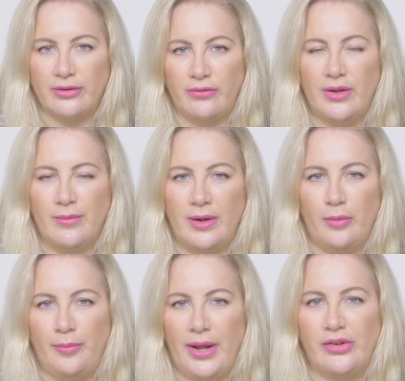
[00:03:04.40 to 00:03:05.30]
to
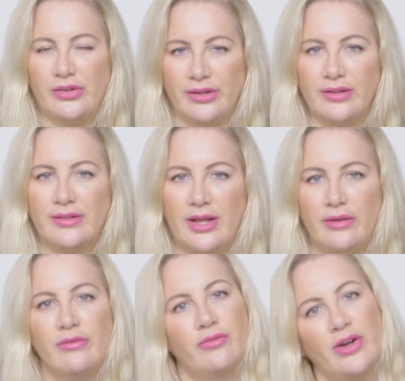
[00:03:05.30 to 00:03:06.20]
female patients
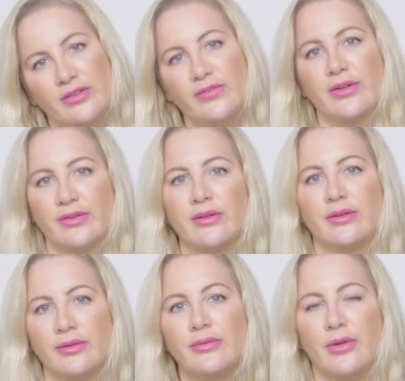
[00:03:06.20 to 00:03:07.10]
than vice
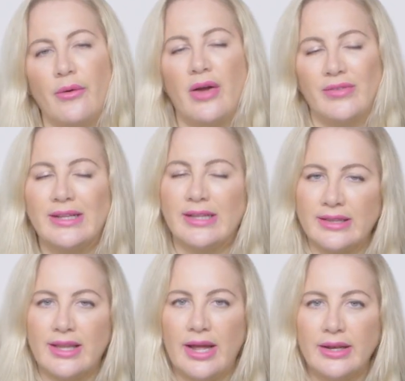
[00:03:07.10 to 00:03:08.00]
versa, though, having
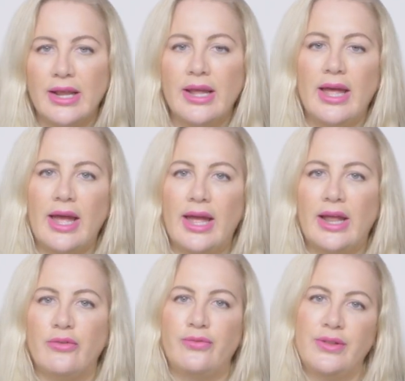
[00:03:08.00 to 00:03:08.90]
said that.
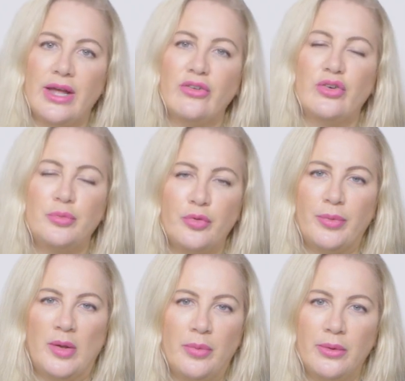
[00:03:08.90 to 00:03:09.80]
And for that group of
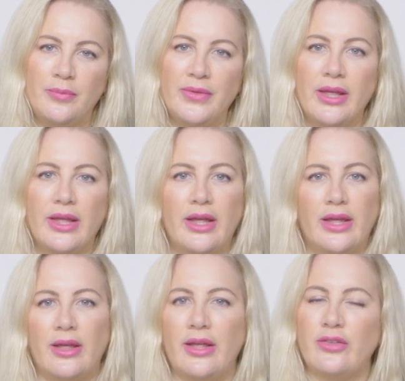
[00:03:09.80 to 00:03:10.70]
people,
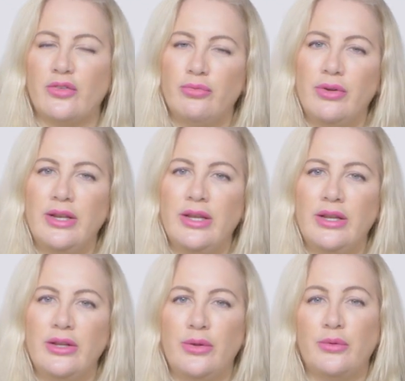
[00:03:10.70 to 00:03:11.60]
it's
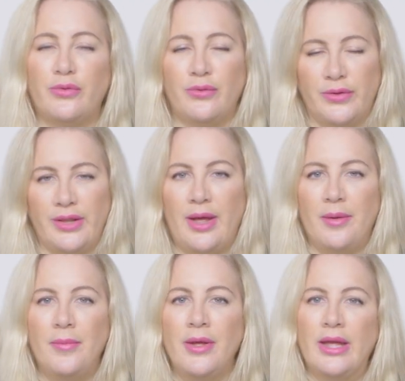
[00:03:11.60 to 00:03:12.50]
really useful for them